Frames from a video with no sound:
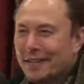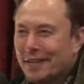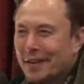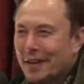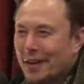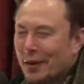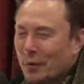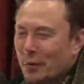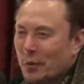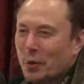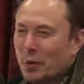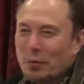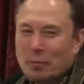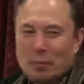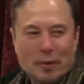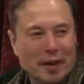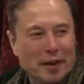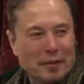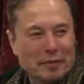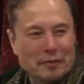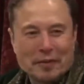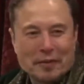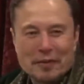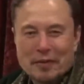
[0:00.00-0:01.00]

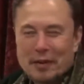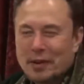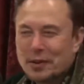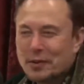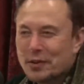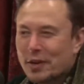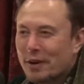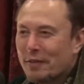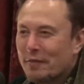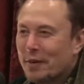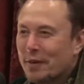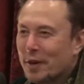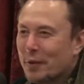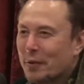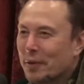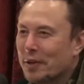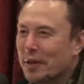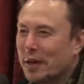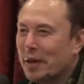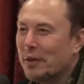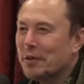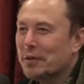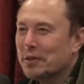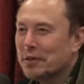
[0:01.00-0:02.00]
Maybe I'll drive back with
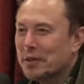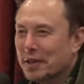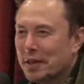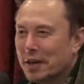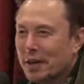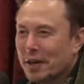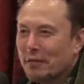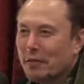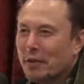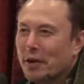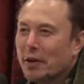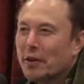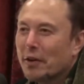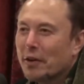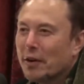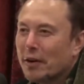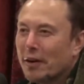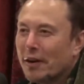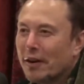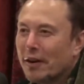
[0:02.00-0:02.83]
an arrow sticking out of my car.